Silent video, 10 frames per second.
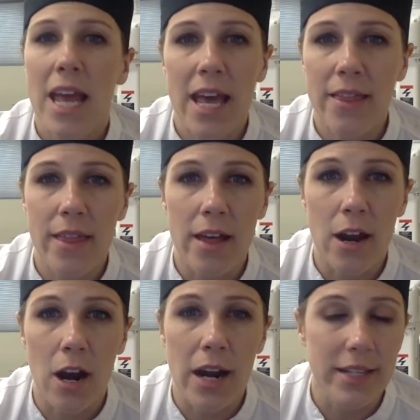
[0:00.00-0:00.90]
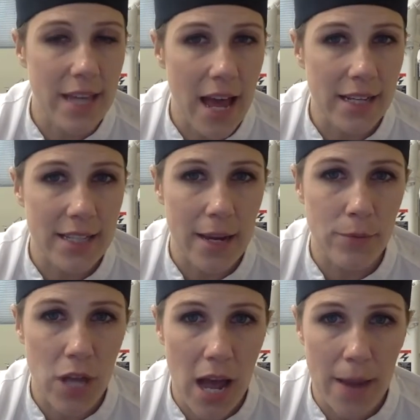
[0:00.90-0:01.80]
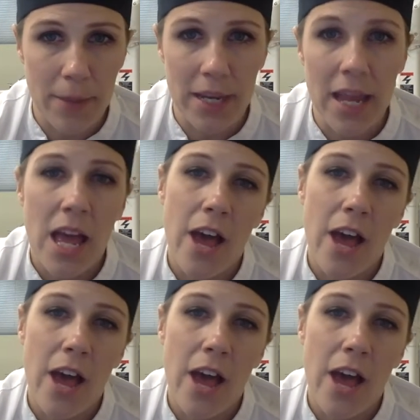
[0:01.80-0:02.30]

in their exact same timing.